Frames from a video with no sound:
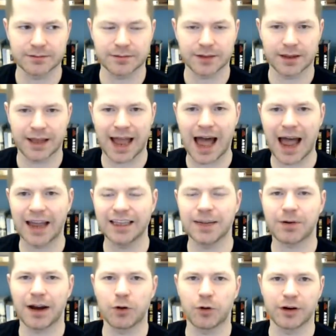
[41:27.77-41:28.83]
They
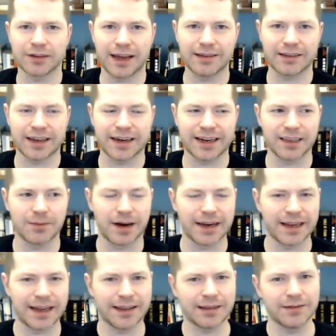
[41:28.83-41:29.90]
highly prioritize getting in the
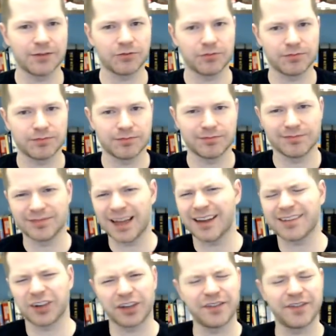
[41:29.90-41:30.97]
money and not
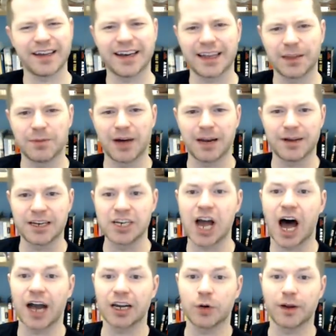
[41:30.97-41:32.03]
necessarily even getting in the money, but
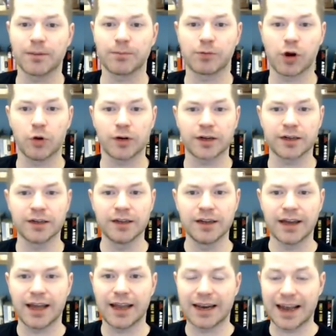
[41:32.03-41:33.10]
not going broke.
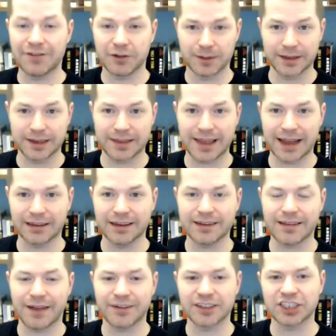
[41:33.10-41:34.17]
And inevitably, that
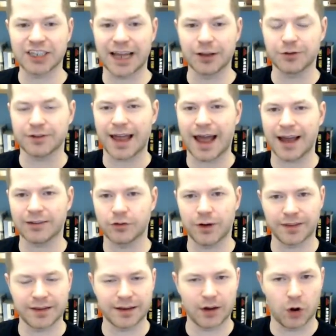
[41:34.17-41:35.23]
leads to having shallow stacks
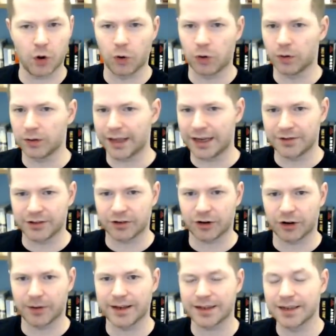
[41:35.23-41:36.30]
throughout the whole end of the
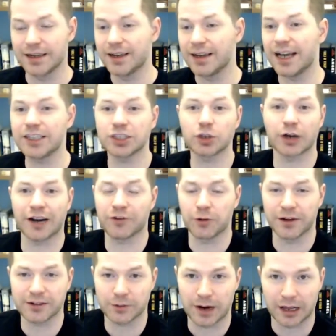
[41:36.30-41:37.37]
tournament. And sure, every
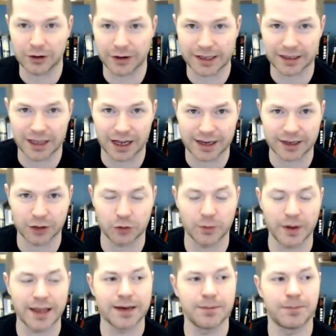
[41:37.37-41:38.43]
once in a while you'll get lucky and you'll
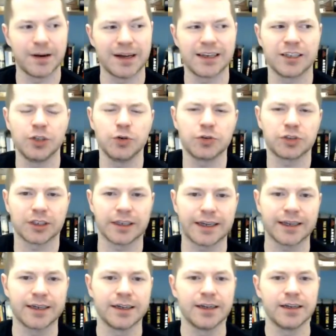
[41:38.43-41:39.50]
win, but
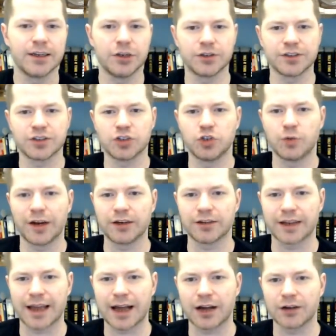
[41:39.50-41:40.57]
usually you'll just
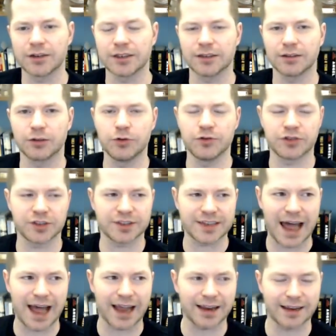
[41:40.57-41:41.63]
dwindle down, lose your
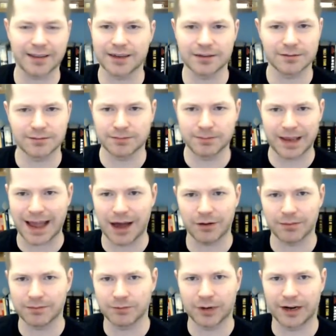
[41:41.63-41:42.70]
stack, and then be
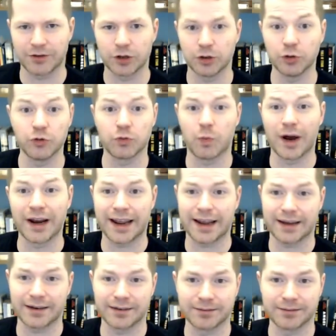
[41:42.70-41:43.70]
out whenever you lose one hand.